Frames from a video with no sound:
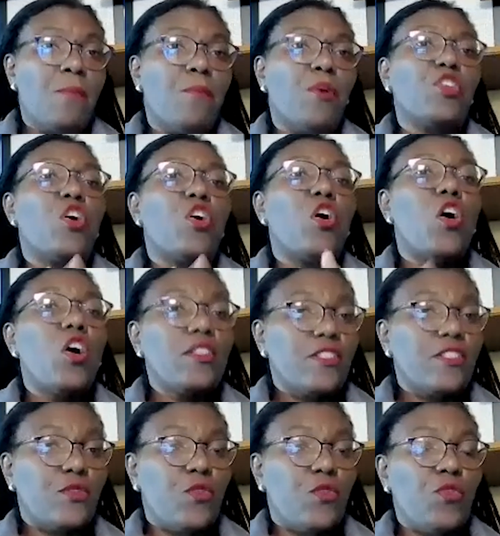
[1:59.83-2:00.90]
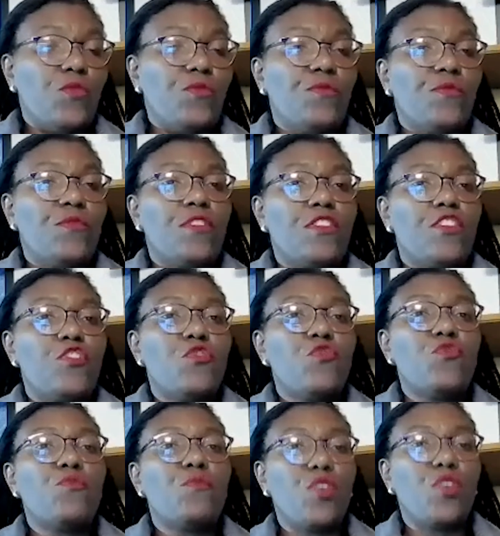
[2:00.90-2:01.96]
but also
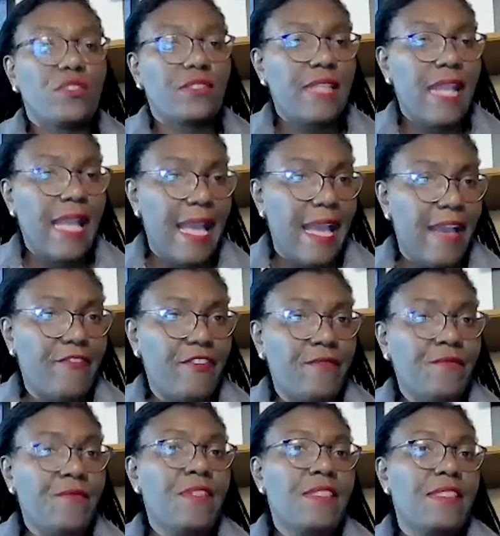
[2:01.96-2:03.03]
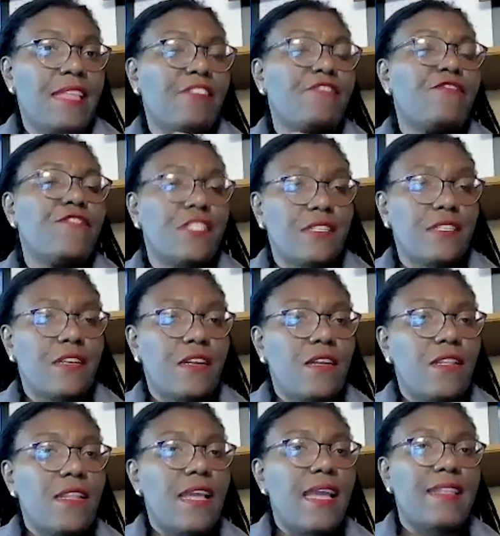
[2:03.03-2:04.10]
you must have that
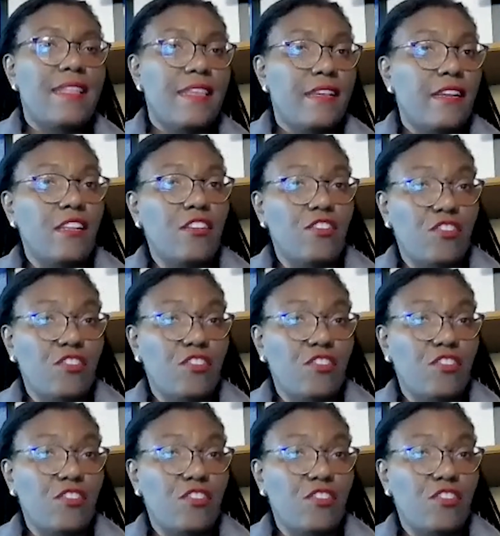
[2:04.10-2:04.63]
physical and legal